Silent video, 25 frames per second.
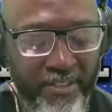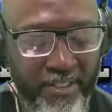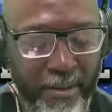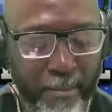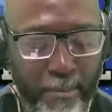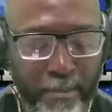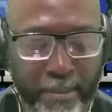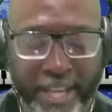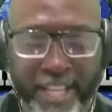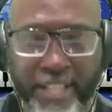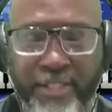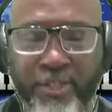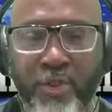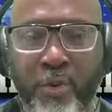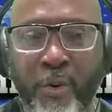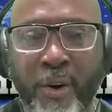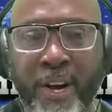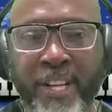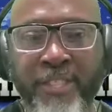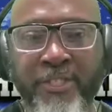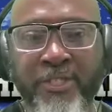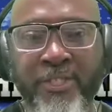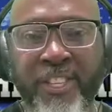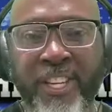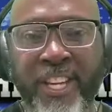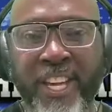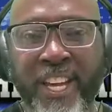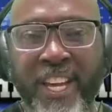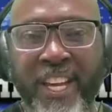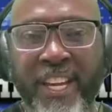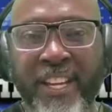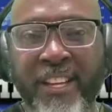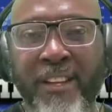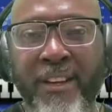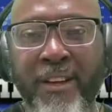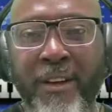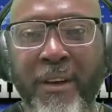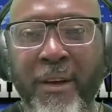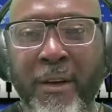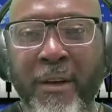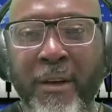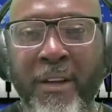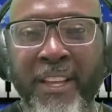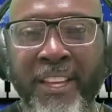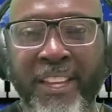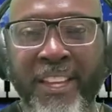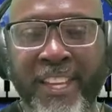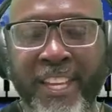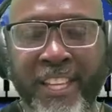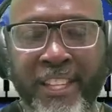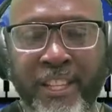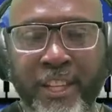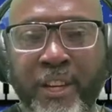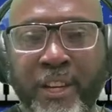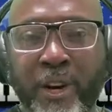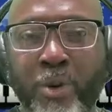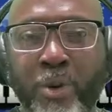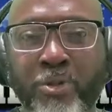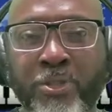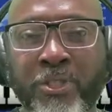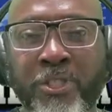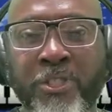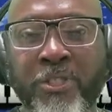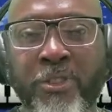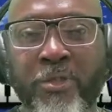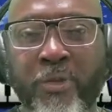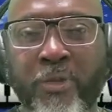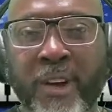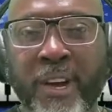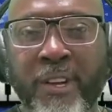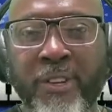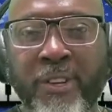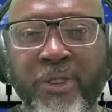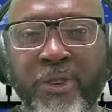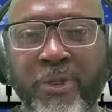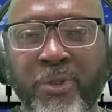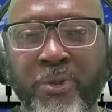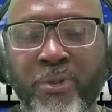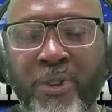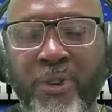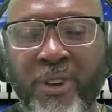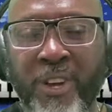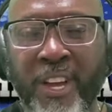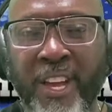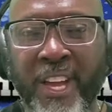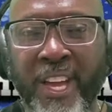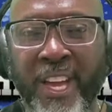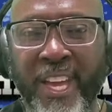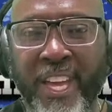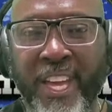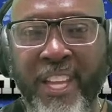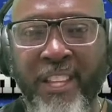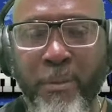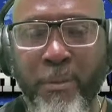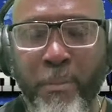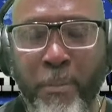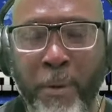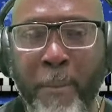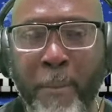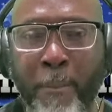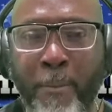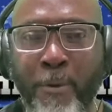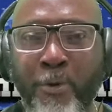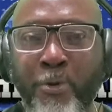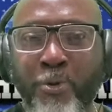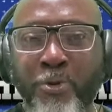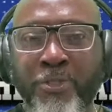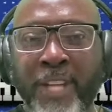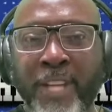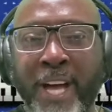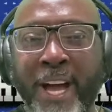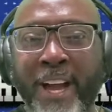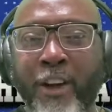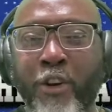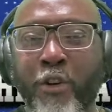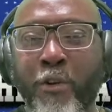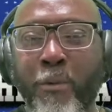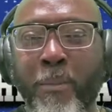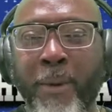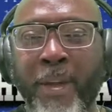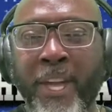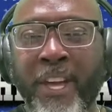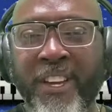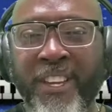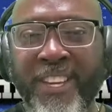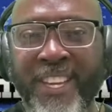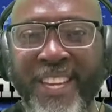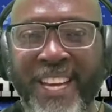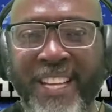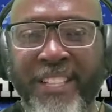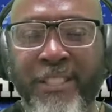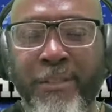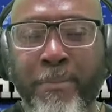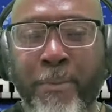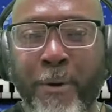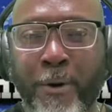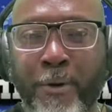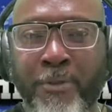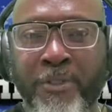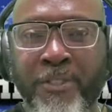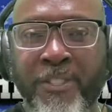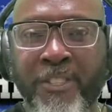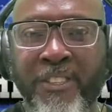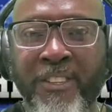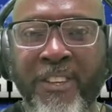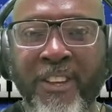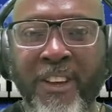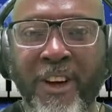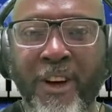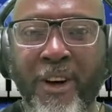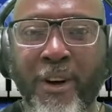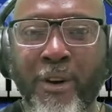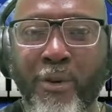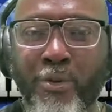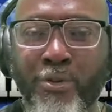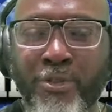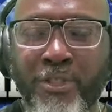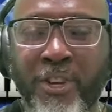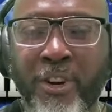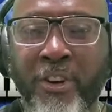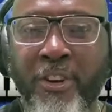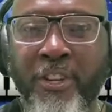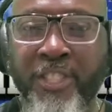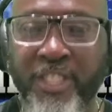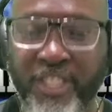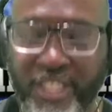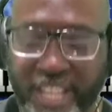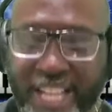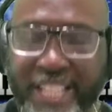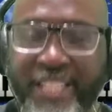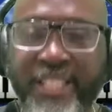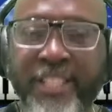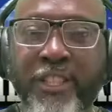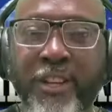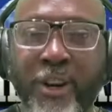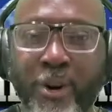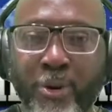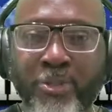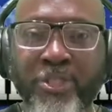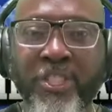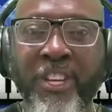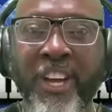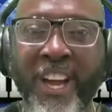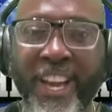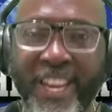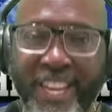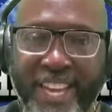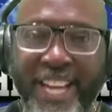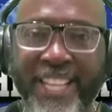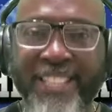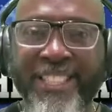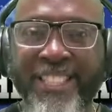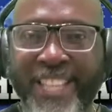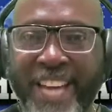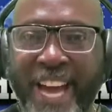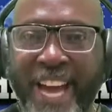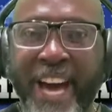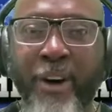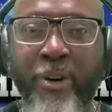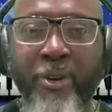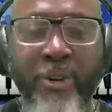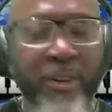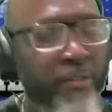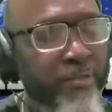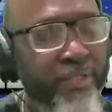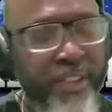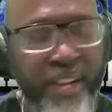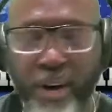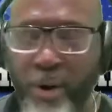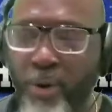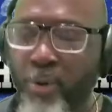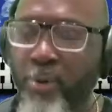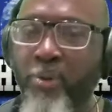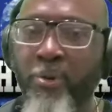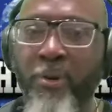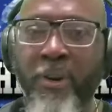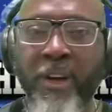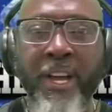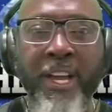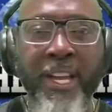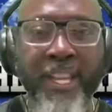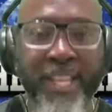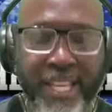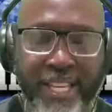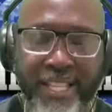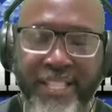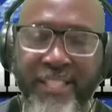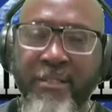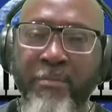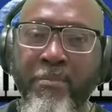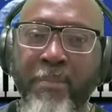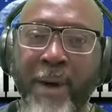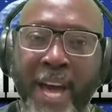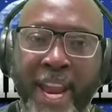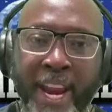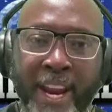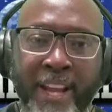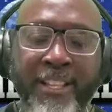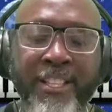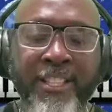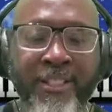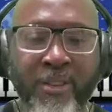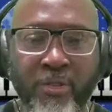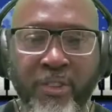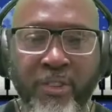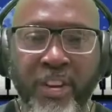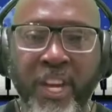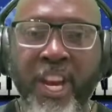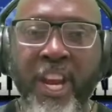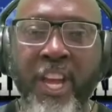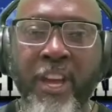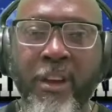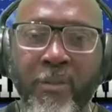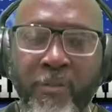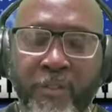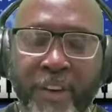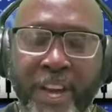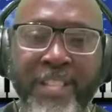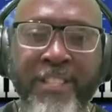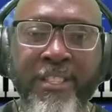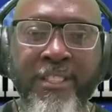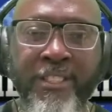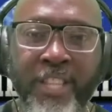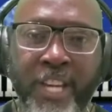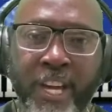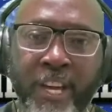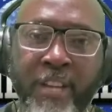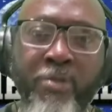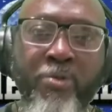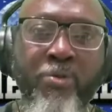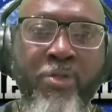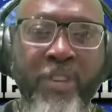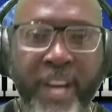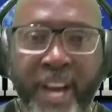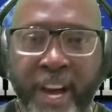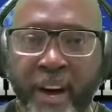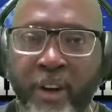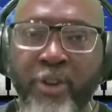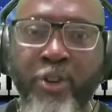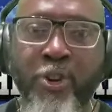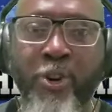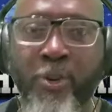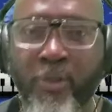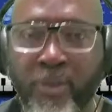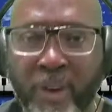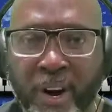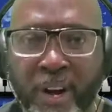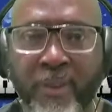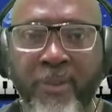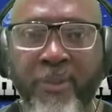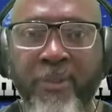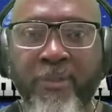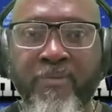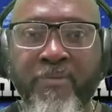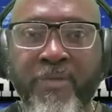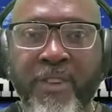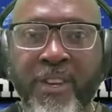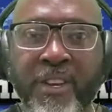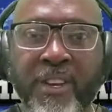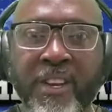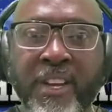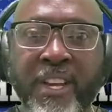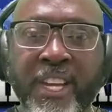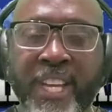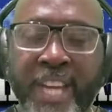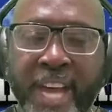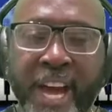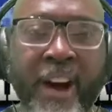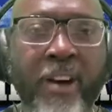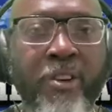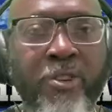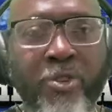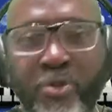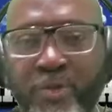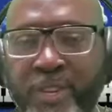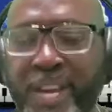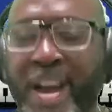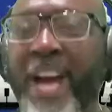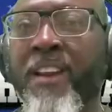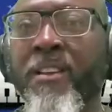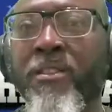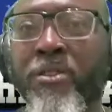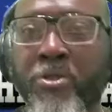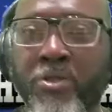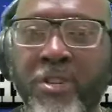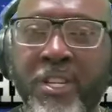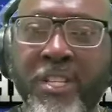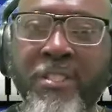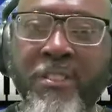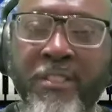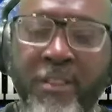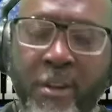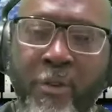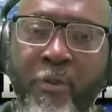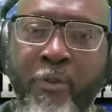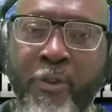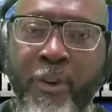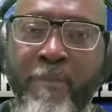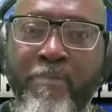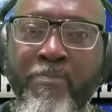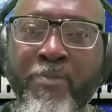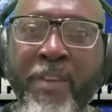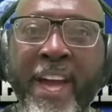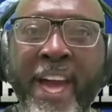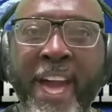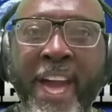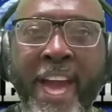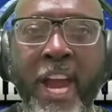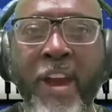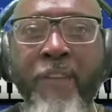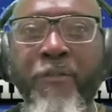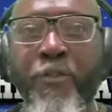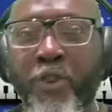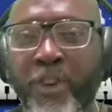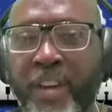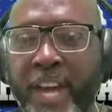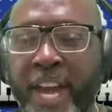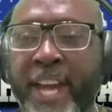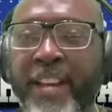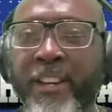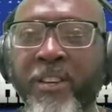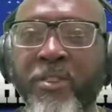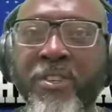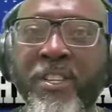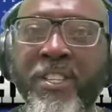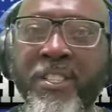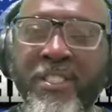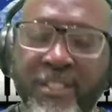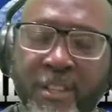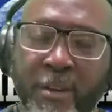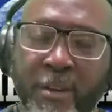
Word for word: the best squad you can, get the coaches around you, get the people who's not going to be a yes person, who's going to yes coach, yes Cal, no. Get somebody that's going to get in your face and tell you, Cal, you're wrong. Cal, you got to do this different. And if you can't do this